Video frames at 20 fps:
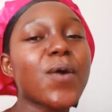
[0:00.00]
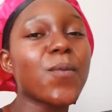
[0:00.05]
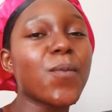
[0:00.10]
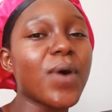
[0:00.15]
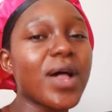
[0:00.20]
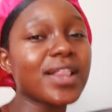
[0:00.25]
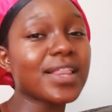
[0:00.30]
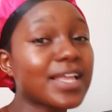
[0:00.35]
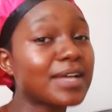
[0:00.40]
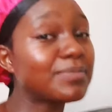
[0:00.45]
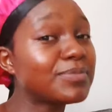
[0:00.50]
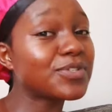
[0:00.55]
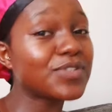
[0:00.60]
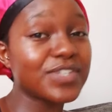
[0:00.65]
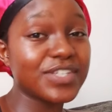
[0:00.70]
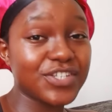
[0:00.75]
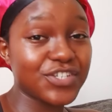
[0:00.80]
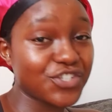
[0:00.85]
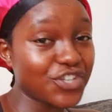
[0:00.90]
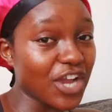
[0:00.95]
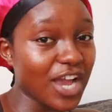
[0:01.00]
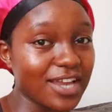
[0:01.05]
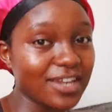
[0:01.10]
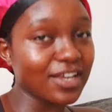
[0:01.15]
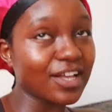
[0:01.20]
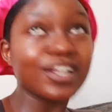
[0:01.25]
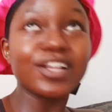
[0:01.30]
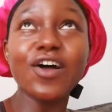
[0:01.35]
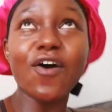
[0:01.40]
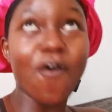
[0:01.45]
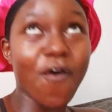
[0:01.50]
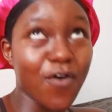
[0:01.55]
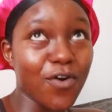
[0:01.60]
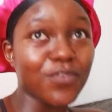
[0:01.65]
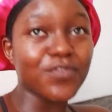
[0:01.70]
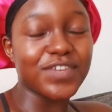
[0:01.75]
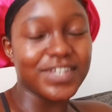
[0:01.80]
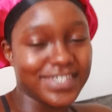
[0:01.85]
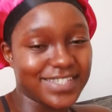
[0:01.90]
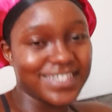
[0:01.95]
Welcome to this channel.
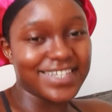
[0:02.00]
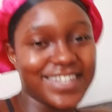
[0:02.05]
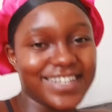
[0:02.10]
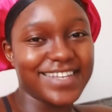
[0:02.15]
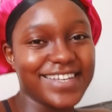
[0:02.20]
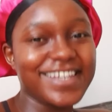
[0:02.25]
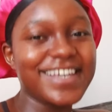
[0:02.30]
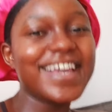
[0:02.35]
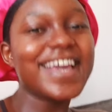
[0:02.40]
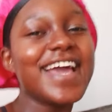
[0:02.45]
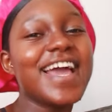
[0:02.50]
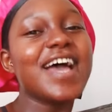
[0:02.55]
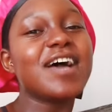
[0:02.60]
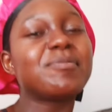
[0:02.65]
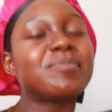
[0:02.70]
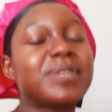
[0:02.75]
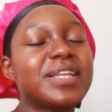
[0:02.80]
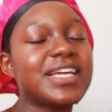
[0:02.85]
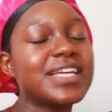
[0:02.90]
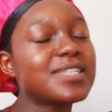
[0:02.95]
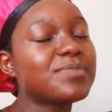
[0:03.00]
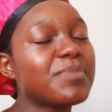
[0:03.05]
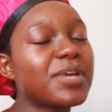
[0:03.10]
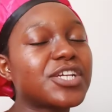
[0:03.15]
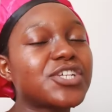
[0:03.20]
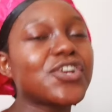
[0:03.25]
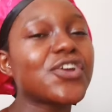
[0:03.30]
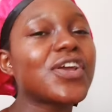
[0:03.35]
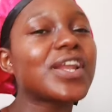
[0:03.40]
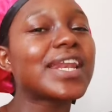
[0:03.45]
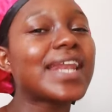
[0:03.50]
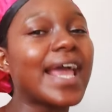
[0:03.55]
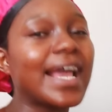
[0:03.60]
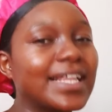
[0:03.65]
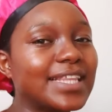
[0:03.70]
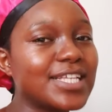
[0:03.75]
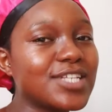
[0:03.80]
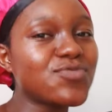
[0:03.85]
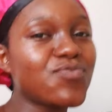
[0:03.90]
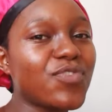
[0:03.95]
Obviously, please make sure you
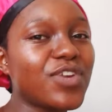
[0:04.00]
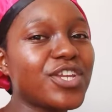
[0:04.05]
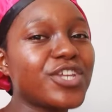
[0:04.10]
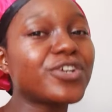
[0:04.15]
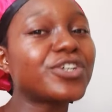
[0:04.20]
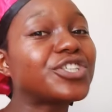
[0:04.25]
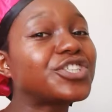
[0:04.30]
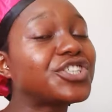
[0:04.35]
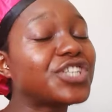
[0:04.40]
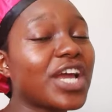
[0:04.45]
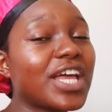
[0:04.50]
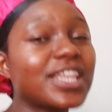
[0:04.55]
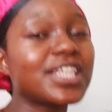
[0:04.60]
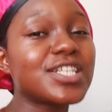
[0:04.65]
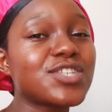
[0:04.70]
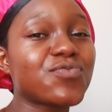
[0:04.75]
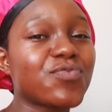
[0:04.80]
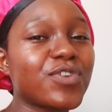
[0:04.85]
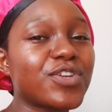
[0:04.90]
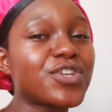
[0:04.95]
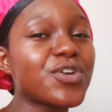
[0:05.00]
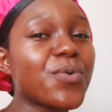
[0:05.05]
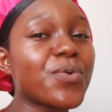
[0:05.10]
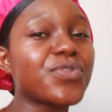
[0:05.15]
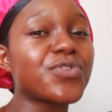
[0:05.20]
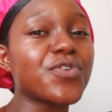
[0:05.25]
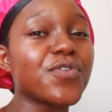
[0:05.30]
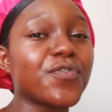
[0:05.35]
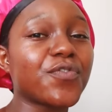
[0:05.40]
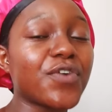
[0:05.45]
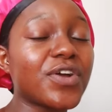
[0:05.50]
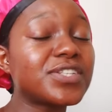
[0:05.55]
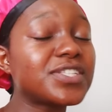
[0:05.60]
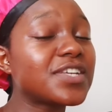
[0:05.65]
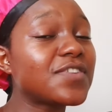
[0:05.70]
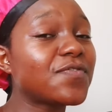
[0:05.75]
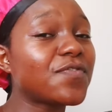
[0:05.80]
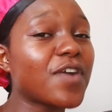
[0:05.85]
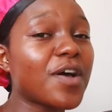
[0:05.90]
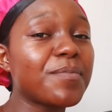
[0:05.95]
like this video, share this video with your friends
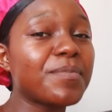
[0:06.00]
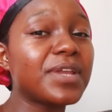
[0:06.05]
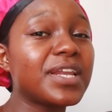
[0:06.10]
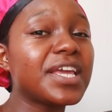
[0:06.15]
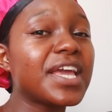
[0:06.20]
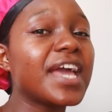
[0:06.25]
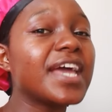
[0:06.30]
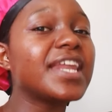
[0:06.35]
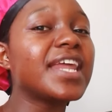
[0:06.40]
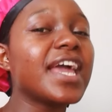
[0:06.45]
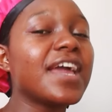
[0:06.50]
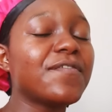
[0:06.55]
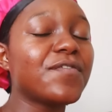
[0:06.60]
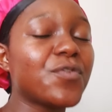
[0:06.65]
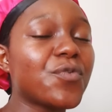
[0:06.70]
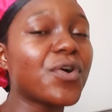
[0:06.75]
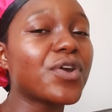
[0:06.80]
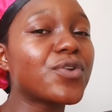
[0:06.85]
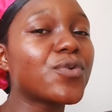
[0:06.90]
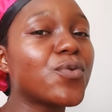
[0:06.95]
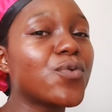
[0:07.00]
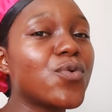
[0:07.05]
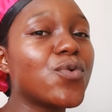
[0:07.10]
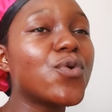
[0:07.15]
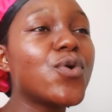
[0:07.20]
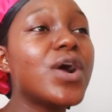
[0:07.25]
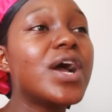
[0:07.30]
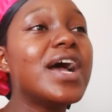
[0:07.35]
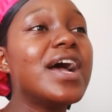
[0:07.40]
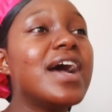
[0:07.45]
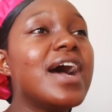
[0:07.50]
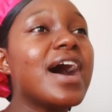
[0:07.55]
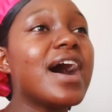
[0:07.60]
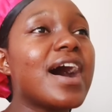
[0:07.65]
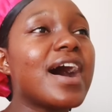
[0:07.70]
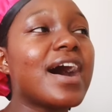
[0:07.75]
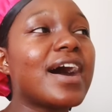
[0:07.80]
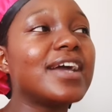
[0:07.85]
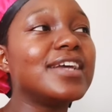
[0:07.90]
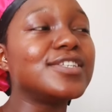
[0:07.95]
and family and everyone who
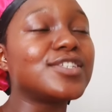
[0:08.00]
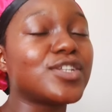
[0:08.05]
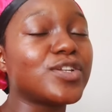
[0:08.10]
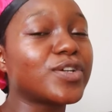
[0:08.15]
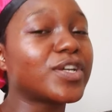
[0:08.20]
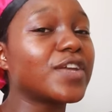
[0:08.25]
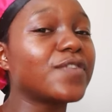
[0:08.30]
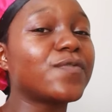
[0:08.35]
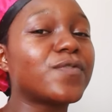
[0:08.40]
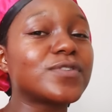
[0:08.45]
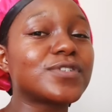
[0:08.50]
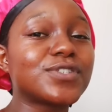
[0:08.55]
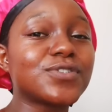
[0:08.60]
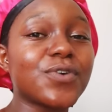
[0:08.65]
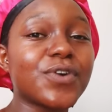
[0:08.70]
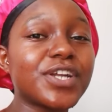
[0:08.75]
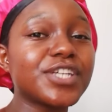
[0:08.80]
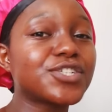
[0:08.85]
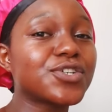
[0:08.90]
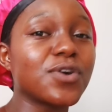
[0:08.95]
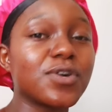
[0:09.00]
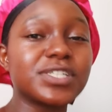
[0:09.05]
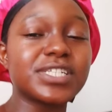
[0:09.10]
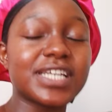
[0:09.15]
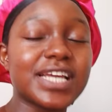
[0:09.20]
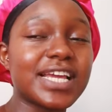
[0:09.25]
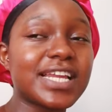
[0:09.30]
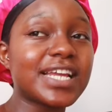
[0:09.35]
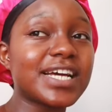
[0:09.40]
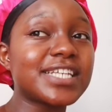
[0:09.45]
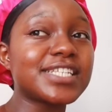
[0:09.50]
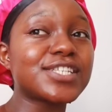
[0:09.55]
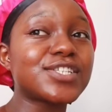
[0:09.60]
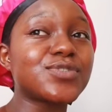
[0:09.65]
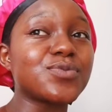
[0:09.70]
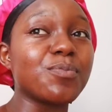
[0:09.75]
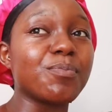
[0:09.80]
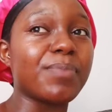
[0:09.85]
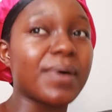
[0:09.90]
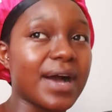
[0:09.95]
is looking for storage containers
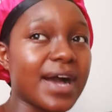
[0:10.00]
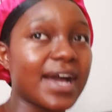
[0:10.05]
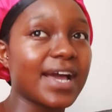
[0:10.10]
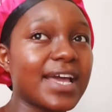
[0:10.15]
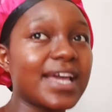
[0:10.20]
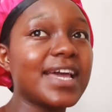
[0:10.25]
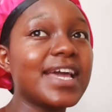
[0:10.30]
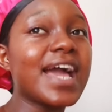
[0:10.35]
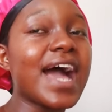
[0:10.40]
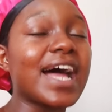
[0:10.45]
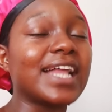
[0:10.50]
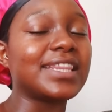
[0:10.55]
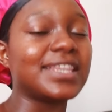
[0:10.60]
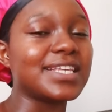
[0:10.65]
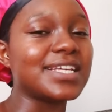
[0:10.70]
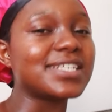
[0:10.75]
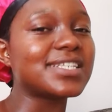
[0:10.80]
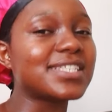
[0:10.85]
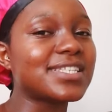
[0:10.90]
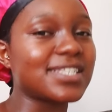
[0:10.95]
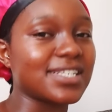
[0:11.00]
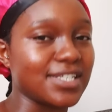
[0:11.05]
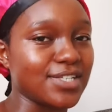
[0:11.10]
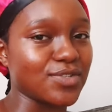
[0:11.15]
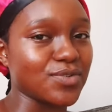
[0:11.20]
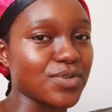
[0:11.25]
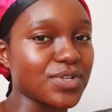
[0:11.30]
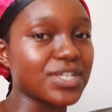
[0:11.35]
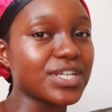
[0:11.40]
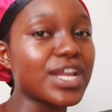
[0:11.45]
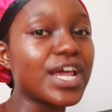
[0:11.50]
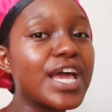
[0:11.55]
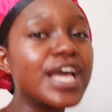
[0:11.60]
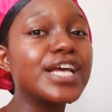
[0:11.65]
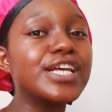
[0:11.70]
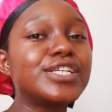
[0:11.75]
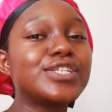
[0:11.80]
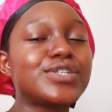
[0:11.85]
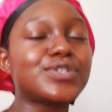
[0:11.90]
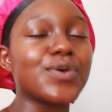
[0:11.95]
to buy at this season.
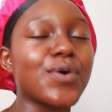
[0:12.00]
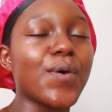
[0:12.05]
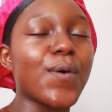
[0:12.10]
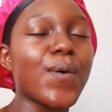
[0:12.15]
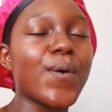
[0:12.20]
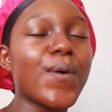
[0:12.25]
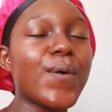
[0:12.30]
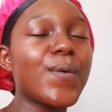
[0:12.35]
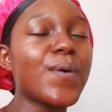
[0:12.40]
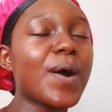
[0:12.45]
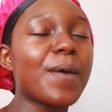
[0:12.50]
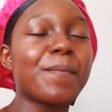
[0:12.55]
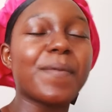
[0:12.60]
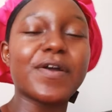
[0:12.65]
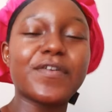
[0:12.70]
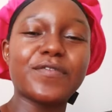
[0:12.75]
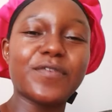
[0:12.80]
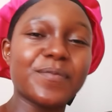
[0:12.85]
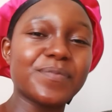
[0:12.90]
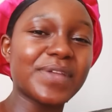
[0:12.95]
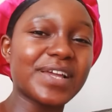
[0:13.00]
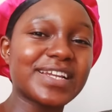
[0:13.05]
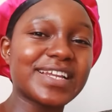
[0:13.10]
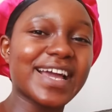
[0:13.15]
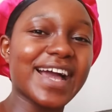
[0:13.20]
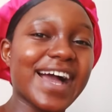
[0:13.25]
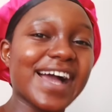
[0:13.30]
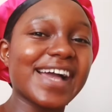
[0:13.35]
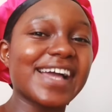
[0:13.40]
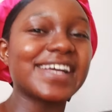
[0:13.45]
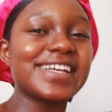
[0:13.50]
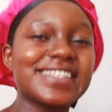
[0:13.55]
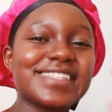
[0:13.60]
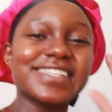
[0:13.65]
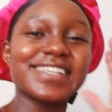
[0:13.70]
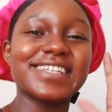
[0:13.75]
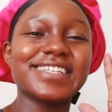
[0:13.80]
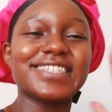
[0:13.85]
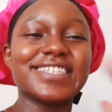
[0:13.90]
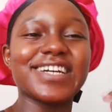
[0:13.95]
So apart from that guys,
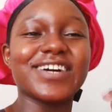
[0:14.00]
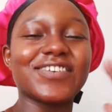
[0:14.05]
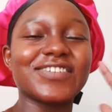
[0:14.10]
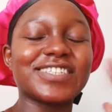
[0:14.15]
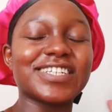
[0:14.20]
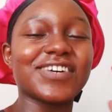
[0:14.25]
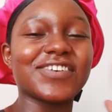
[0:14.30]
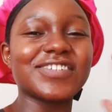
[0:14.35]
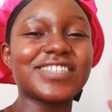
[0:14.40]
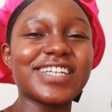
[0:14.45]
ciao ciao